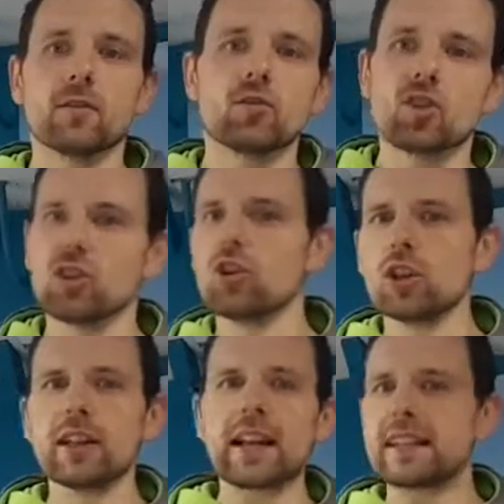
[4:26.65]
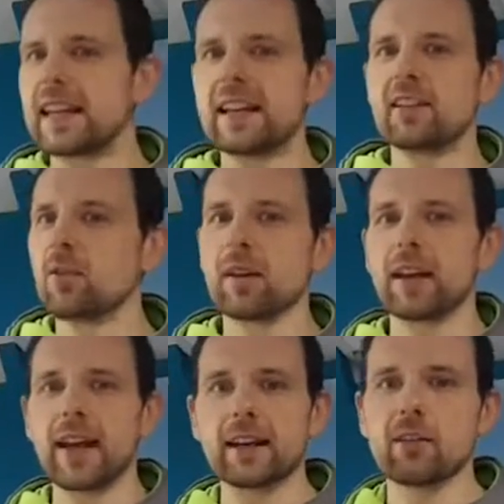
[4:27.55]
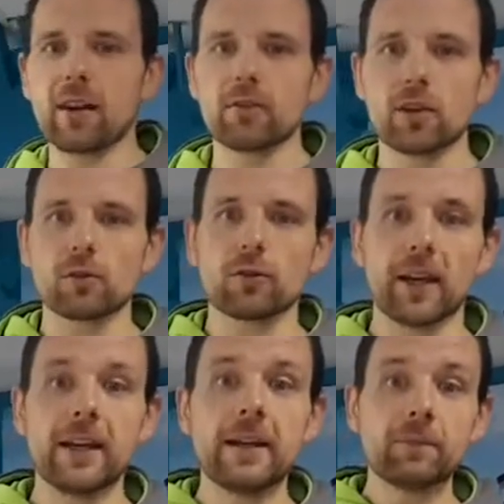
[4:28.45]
not just good and that's it, and you won't get any great results from it.